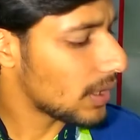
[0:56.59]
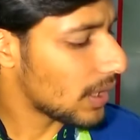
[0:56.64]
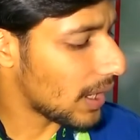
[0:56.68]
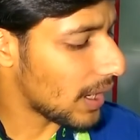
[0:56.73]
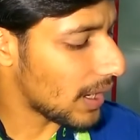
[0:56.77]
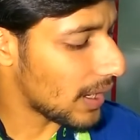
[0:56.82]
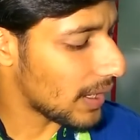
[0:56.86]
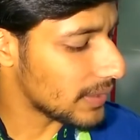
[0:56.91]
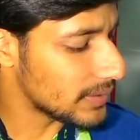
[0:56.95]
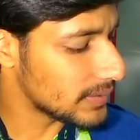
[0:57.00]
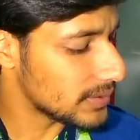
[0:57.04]

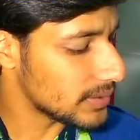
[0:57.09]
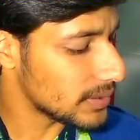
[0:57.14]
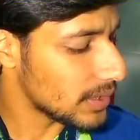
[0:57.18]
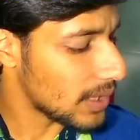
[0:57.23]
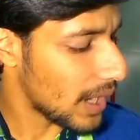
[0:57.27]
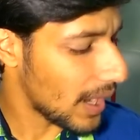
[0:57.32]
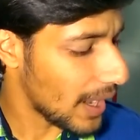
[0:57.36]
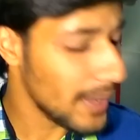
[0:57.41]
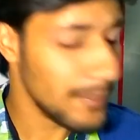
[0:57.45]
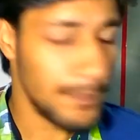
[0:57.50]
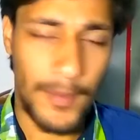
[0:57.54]
And
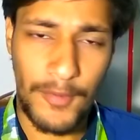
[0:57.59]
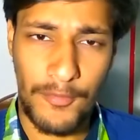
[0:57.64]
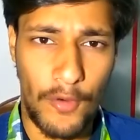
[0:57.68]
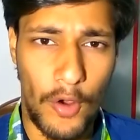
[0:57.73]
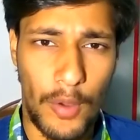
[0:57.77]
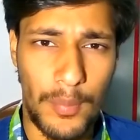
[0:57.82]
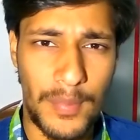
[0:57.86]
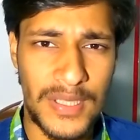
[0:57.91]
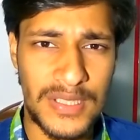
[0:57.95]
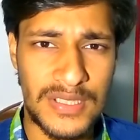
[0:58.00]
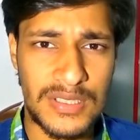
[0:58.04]
high
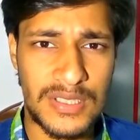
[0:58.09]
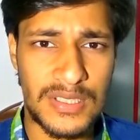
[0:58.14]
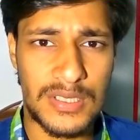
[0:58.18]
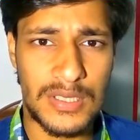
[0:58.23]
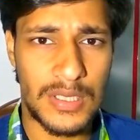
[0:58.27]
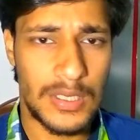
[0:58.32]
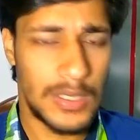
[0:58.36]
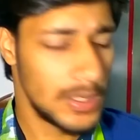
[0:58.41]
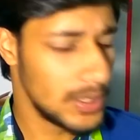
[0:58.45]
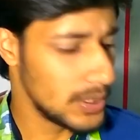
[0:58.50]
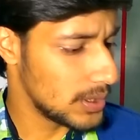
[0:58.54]

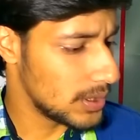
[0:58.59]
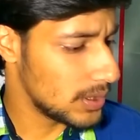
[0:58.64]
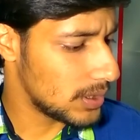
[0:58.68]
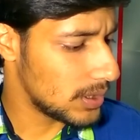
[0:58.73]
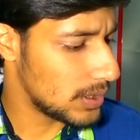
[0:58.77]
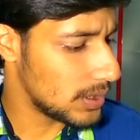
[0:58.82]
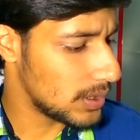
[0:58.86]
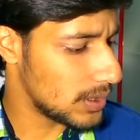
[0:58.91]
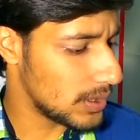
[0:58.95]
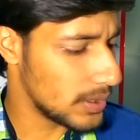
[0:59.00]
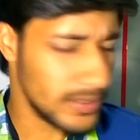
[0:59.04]
performance
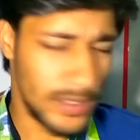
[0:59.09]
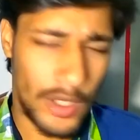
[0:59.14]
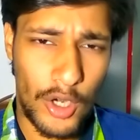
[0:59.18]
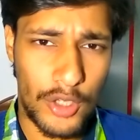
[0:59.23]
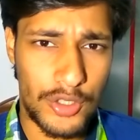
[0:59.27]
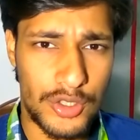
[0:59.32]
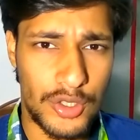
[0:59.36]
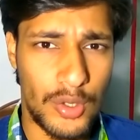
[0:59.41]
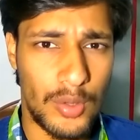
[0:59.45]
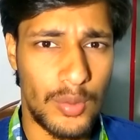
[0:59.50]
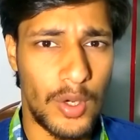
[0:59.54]
uh,
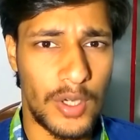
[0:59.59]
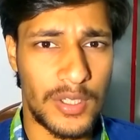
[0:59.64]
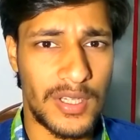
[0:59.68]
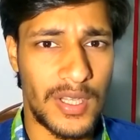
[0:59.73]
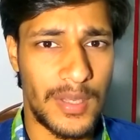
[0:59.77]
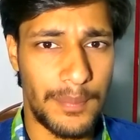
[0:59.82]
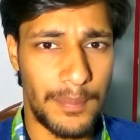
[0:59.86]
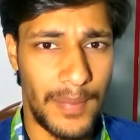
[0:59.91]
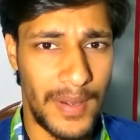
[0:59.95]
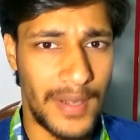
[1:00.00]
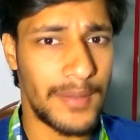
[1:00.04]
not sure what
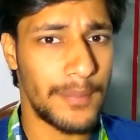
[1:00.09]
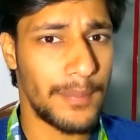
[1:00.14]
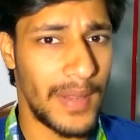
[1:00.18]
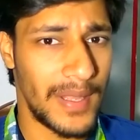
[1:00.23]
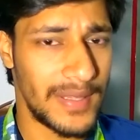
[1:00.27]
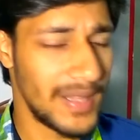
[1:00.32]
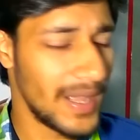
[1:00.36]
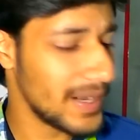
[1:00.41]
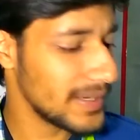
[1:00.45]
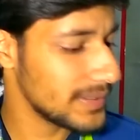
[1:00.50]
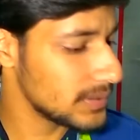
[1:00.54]
they meant by
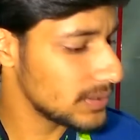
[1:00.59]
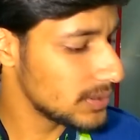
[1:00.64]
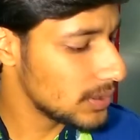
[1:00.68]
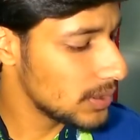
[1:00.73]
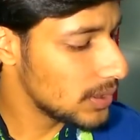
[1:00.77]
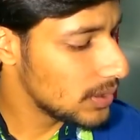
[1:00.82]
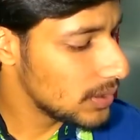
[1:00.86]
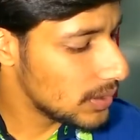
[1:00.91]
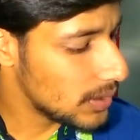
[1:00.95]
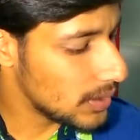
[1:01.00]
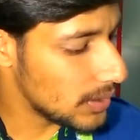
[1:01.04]
that
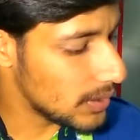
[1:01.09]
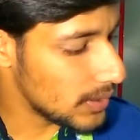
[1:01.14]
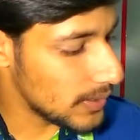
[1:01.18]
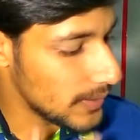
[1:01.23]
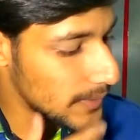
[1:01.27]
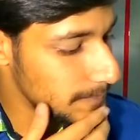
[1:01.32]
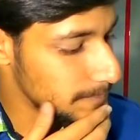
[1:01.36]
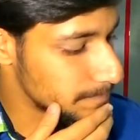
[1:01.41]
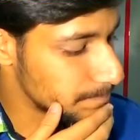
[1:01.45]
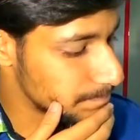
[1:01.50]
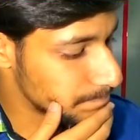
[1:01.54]

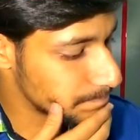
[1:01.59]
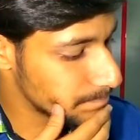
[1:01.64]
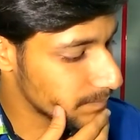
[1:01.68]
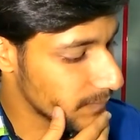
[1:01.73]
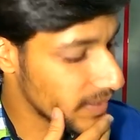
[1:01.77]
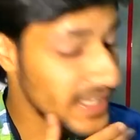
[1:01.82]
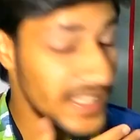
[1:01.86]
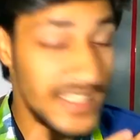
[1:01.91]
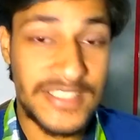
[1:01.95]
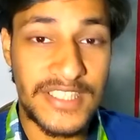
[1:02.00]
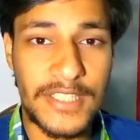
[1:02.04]
um,
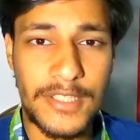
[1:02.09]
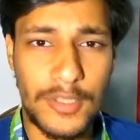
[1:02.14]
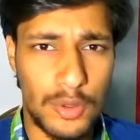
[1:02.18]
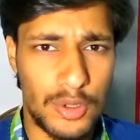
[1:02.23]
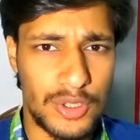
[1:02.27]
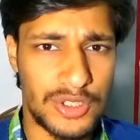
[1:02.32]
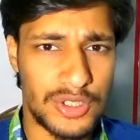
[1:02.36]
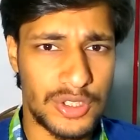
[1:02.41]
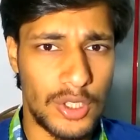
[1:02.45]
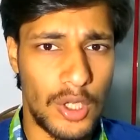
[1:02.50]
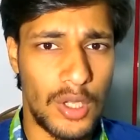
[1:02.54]
easy to
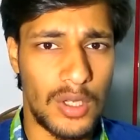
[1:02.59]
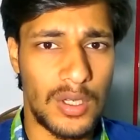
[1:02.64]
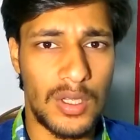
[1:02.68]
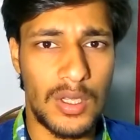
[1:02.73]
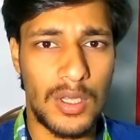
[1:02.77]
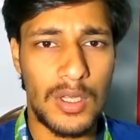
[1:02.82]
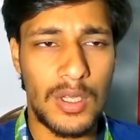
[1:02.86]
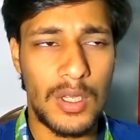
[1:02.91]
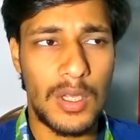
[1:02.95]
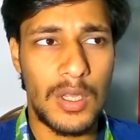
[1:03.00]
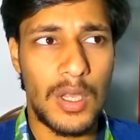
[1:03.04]
install
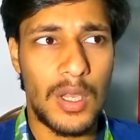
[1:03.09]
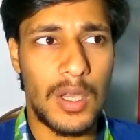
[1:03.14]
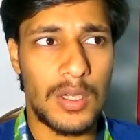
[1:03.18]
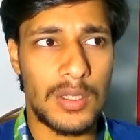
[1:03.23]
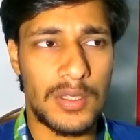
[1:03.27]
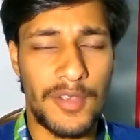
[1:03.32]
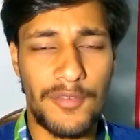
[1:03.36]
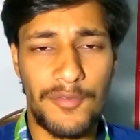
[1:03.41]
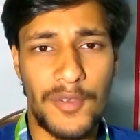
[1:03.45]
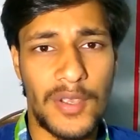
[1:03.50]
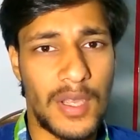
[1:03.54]

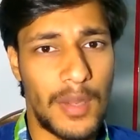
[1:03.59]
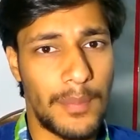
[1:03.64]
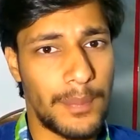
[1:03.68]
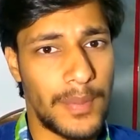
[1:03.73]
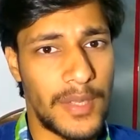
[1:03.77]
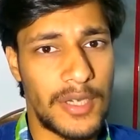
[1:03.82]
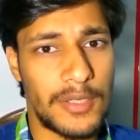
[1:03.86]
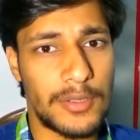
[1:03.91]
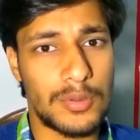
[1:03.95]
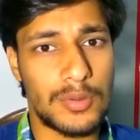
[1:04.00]
if we compare